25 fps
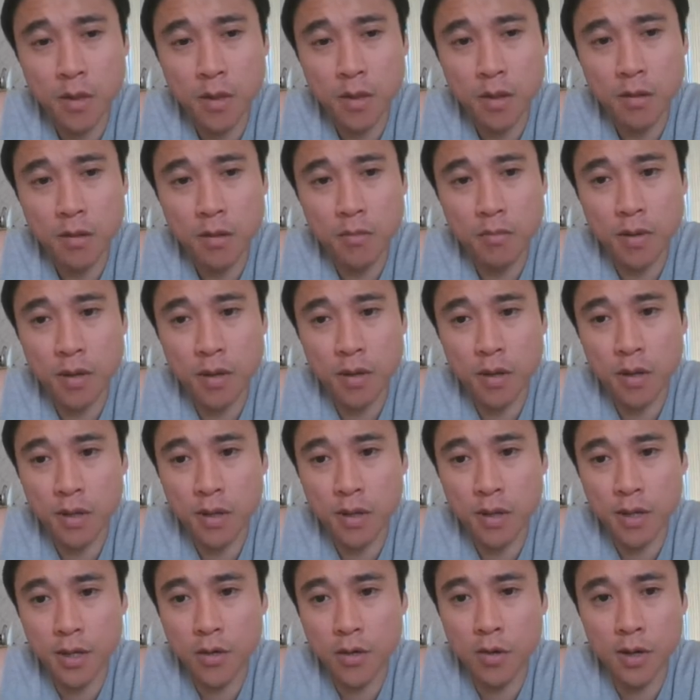But
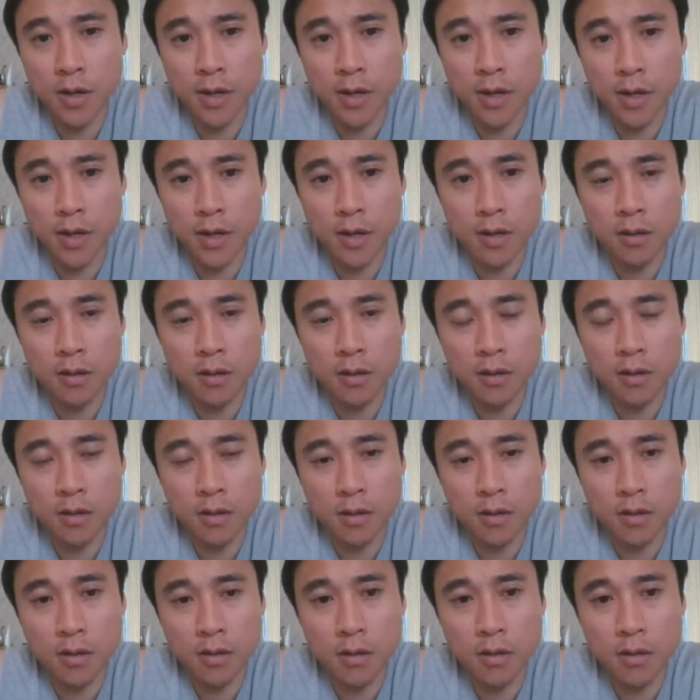equally,
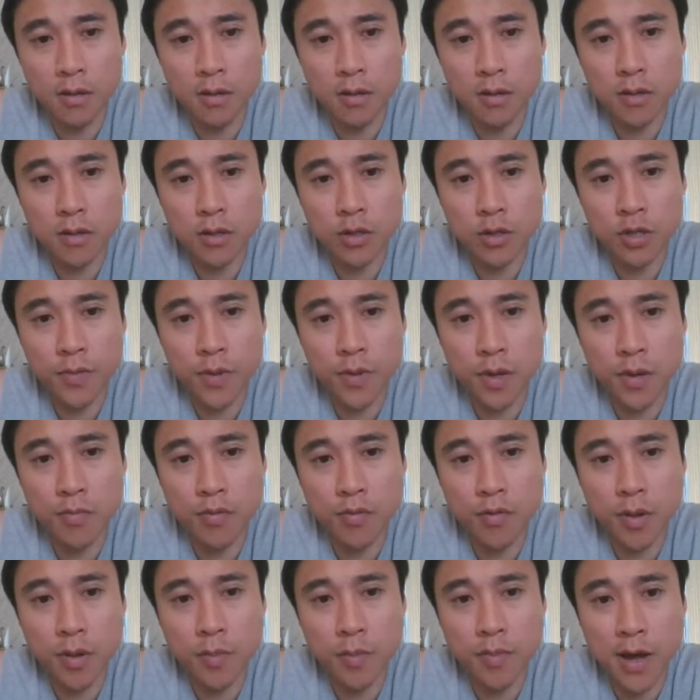this should be a
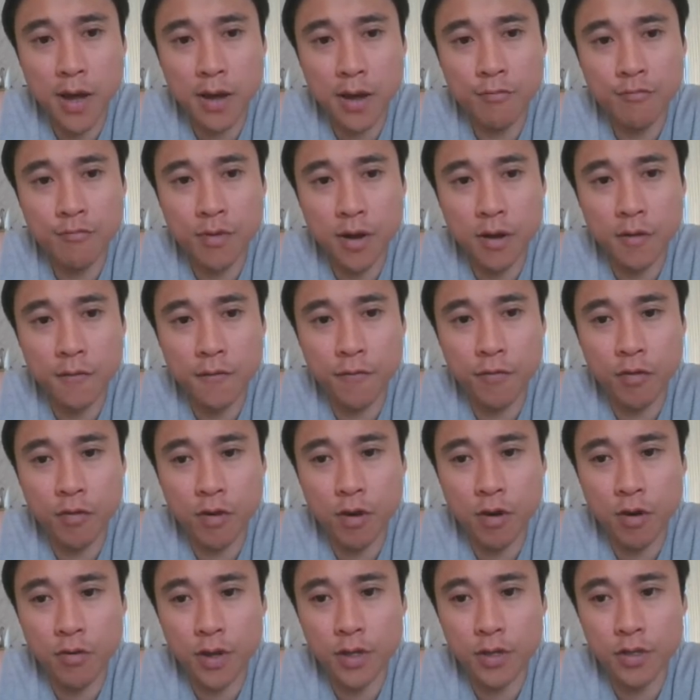pretty bad run out for our
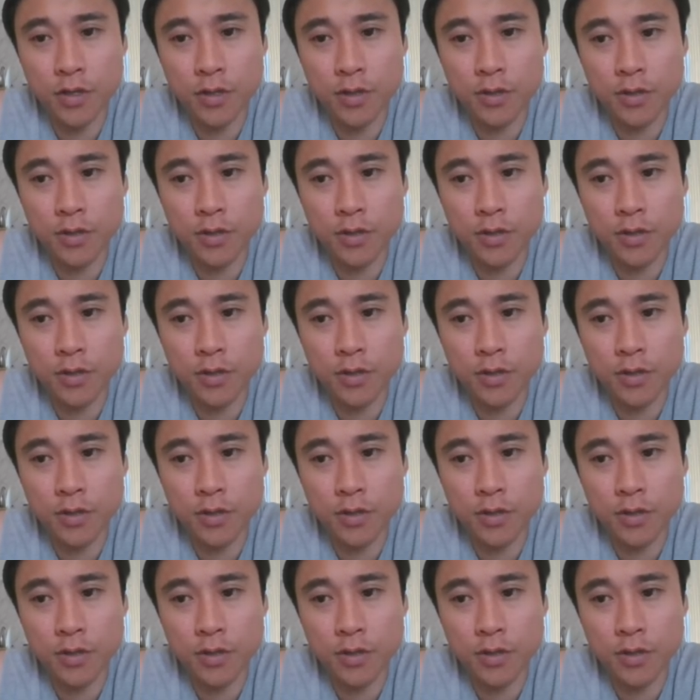range.